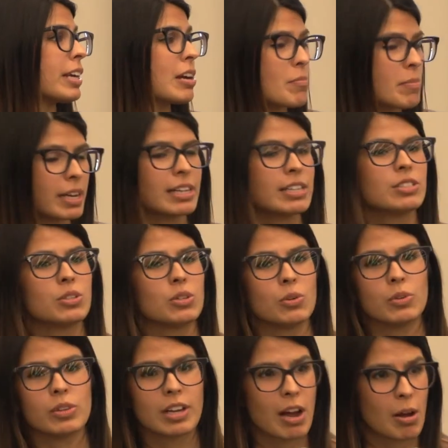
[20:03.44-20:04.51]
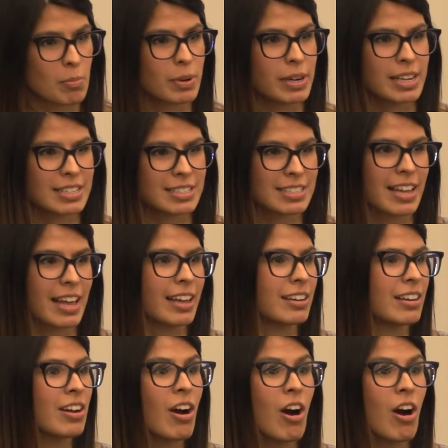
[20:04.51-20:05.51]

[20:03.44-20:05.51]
committed to the companies that